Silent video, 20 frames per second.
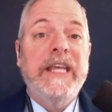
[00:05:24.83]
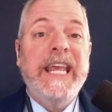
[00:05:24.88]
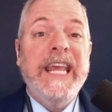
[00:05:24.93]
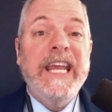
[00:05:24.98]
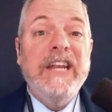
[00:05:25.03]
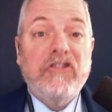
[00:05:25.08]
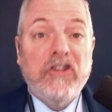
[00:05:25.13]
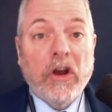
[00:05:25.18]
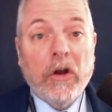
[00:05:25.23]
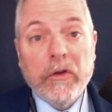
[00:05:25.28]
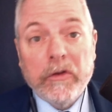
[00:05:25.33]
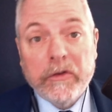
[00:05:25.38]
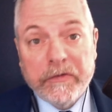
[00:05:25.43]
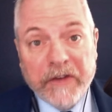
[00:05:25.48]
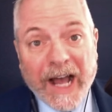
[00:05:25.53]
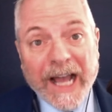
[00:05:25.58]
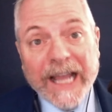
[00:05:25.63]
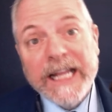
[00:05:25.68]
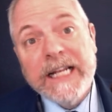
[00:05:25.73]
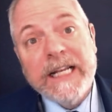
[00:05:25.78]
He chose
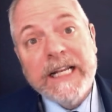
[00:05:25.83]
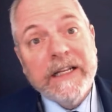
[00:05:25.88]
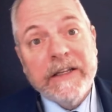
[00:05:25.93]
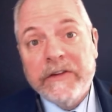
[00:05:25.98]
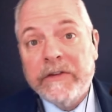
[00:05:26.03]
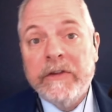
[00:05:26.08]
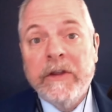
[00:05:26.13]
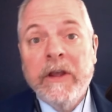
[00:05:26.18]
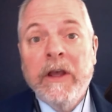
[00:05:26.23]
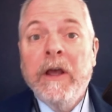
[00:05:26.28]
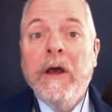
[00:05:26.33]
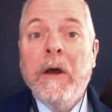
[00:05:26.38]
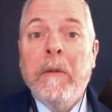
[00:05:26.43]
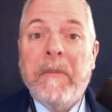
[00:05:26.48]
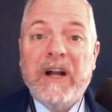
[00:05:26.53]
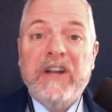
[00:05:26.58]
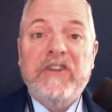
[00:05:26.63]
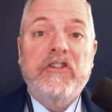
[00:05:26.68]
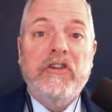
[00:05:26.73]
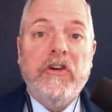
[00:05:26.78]
violence
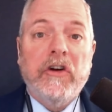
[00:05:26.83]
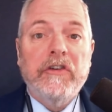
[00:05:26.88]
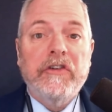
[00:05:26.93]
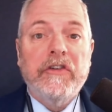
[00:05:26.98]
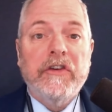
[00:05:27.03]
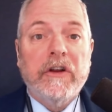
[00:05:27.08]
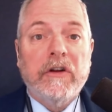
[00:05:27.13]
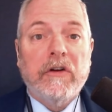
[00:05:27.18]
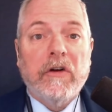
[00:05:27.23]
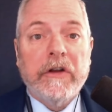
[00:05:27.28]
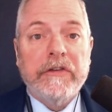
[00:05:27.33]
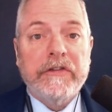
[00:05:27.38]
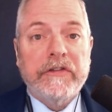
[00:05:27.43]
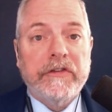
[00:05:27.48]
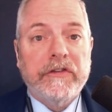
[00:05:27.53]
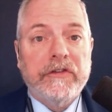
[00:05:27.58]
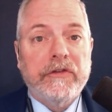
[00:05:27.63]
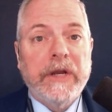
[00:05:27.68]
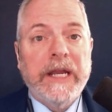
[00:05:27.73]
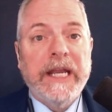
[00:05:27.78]
by charging across the
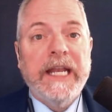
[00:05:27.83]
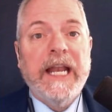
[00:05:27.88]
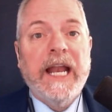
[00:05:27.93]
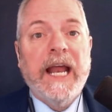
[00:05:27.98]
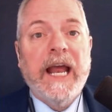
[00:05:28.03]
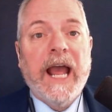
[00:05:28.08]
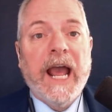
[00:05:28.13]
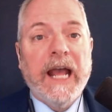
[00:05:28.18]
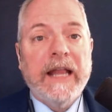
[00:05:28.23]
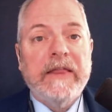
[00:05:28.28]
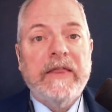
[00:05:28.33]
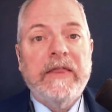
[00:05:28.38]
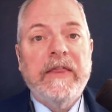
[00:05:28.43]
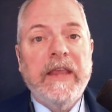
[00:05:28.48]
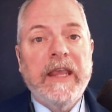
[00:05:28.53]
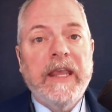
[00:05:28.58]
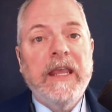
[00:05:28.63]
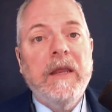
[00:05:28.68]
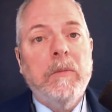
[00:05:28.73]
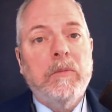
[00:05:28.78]
street at
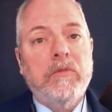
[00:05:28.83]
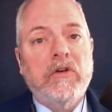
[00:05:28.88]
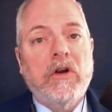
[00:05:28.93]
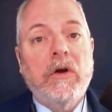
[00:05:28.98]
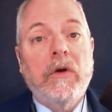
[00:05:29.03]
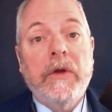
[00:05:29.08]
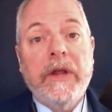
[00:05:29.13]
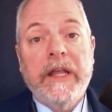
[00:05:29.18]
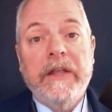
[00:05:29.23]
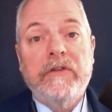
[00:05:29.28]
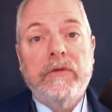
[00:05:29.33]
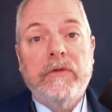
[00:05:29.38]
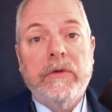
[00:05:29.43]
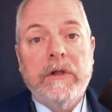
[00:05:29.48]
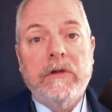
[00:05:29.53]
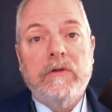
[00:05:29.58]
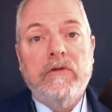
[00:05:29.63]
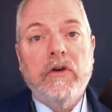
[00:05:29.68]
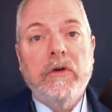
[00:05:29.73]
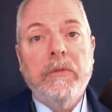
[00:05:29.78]
the pro
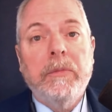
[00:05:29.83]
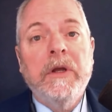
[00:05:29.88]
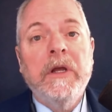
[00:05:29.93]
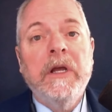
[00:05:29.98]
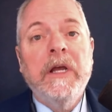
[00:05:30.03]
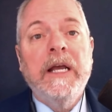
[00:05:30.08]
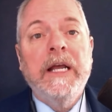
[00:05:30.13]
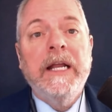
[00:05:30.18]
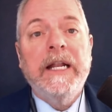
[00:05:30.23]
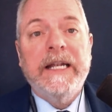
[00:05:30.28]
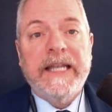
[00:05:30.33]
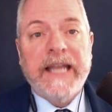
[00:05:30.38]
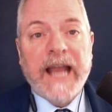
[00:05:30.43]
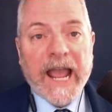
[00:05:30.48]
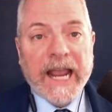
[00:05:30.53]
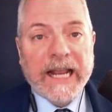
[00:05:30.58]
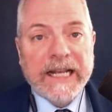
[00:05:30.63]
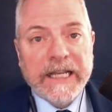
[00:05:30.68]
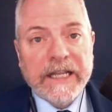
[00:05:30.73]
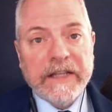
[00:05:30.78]
Israel group,
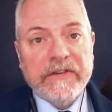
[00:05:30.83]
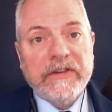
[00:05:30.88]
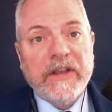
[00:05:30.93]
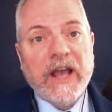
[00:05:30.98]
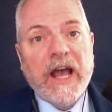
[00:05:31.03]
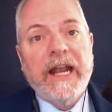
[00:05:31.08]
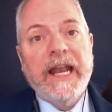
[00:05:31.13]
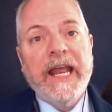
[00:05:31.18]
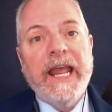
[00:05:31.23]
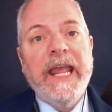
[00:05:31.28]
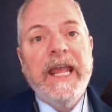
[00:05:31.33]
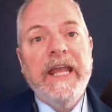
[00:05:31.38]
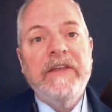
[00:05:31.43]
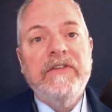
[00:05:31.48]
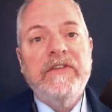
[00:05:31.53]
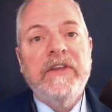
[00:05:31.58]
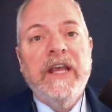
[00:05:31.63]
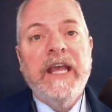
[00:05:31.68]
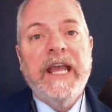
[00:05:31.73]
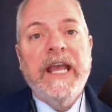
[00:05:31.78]
tackling Scott
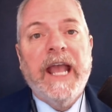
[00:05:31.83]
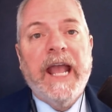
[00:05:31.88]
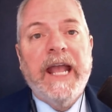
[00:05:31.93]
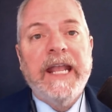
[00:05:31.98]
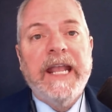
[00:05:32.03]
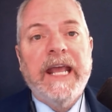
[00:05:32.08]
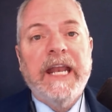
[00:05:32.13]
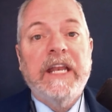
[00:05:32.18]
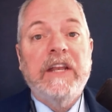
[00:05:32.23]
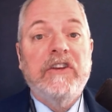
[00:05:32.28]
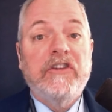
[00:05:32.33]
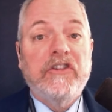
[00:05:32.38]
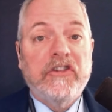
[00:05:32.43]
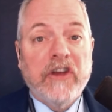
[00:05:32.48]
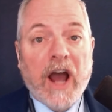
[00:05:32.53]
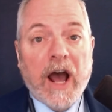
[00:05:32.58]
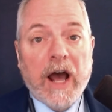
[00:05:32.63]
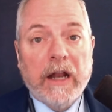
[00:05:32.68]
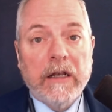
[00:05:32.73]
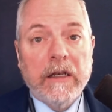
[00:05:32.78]
Hayes, and getting
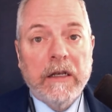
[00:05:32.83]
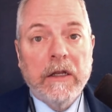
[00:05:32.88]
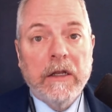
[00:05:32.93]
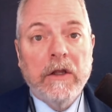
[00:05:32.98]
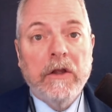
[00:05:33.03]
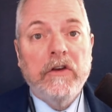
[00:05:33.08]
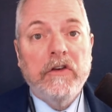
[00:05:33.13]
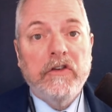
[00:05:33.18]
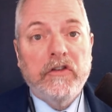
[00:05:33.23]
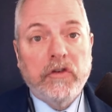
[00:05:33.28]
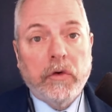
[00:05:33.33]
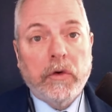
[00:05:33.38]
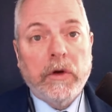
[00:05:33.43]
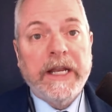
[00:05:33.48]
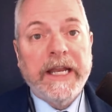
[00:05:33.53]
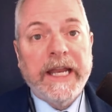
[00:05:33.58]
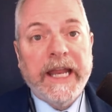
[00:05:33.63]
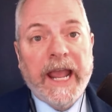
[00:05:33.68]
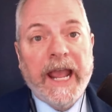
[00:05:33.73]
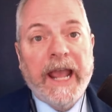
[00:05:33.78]
shot
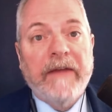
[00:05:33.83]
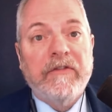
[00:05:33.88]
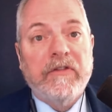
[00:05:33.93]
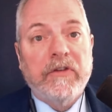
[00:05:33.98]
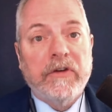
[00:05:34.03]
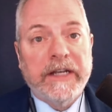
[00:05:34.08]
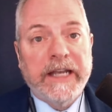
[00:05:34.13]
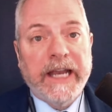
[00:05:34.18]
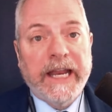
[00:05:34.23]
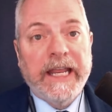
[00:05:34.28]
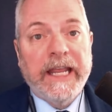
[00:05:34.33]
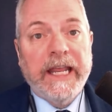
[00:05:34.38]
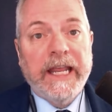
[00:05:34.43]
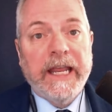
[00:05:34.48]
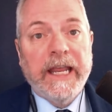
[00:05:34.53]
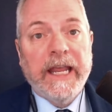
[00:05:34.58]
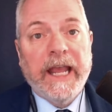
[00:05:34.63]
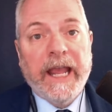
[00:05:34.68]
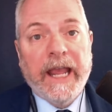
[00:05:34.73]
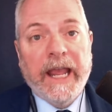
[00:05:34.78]
shortly after
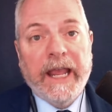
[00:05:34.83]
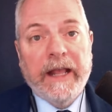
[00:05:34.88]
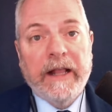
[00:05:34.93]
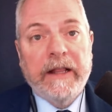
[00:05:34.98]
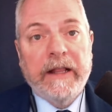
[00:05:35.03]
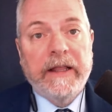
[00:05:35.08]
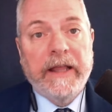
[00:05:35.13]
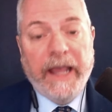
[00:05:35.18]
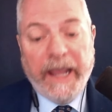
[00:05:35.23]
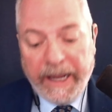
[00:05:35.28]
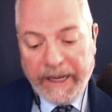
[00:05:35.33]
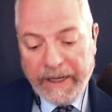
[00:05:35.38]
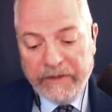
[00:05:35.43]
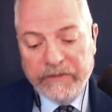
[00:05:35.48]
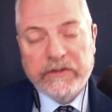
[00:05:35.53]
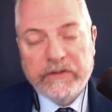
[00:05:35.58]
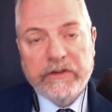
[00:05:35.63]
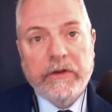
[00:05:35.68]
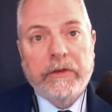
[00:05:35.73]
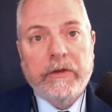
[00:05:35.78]
taking
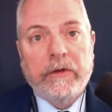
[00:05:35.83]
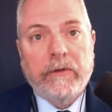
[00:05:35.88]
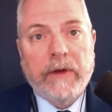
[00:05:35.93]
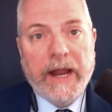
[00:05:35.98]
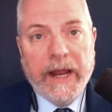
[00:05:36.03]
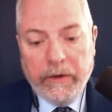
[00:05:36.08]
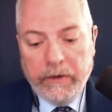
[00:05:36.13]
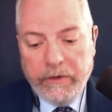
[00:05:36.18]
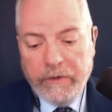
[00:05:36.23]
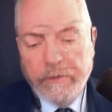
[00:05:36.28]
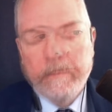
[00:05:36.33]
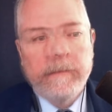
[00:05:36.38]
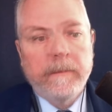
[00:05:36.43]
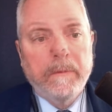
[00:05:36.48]
Hayes to the ground.